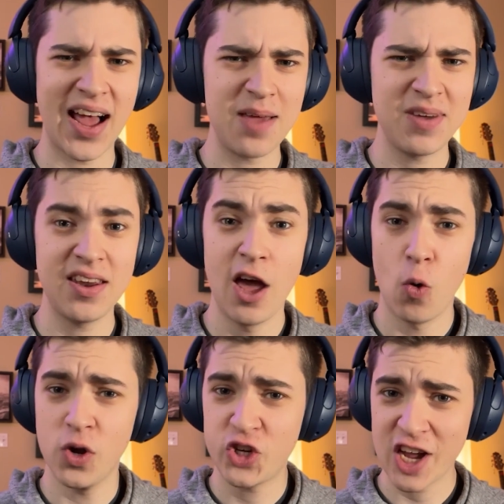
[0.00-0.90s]
I mean,
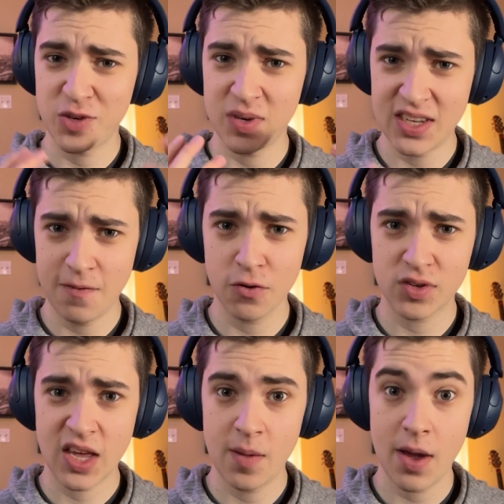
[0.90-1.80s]
when ChatGPT
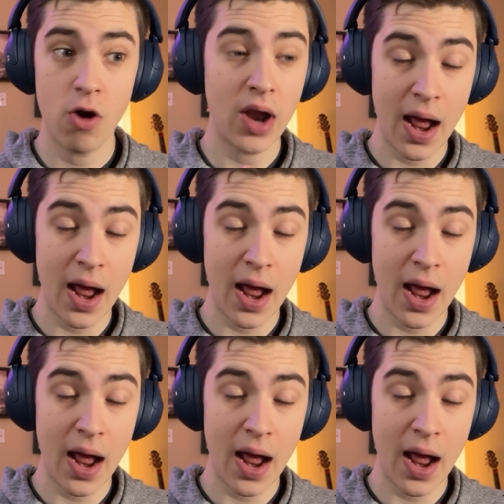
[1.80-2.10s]
first came out,